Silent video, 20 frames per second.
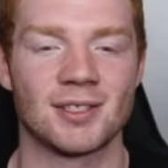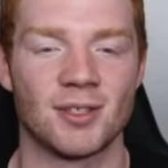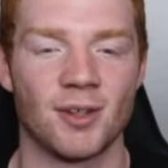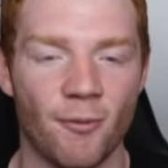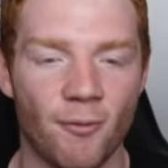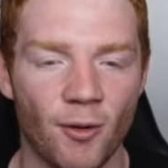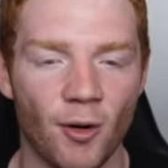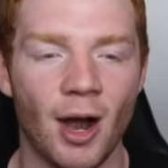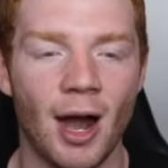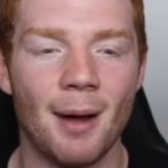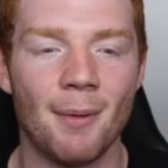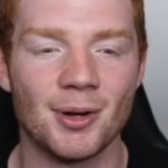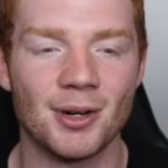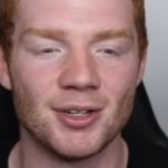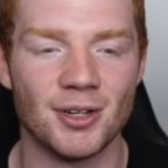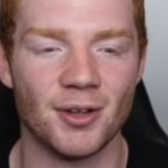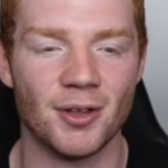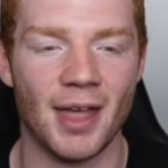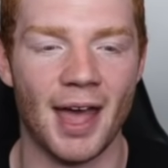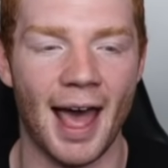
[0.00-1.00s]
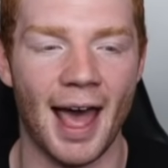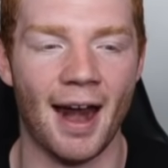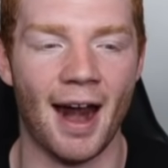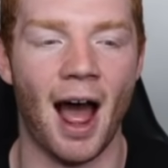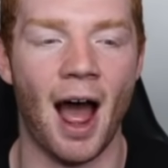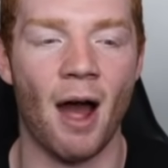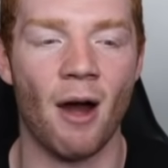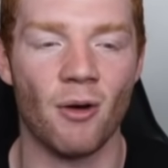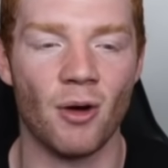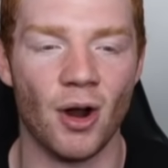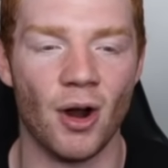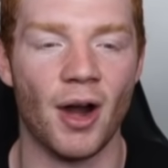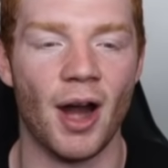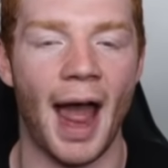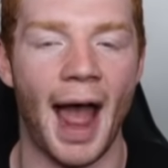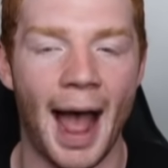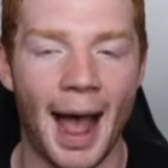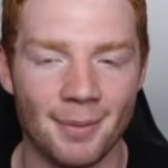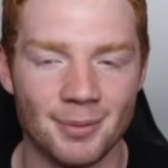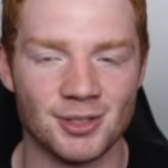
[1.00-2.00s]
So if we're able to do that, I will go
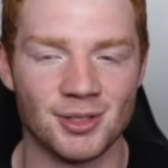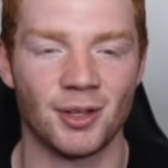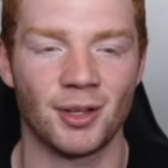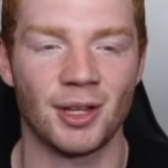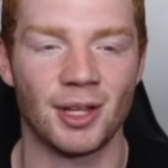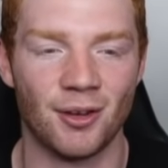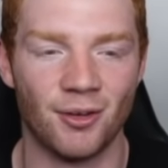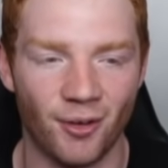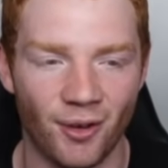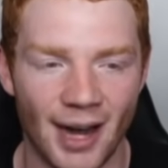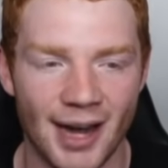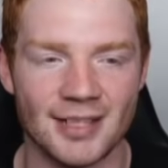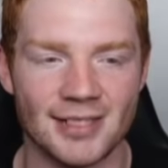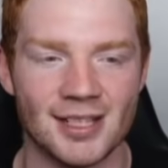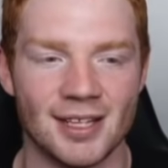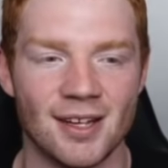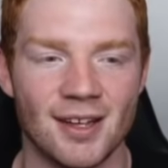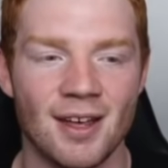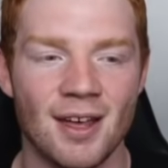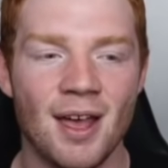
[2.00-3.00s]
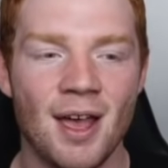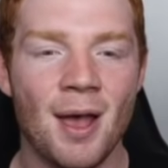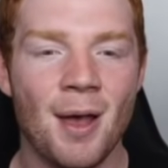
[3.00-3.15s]
absolutely crazy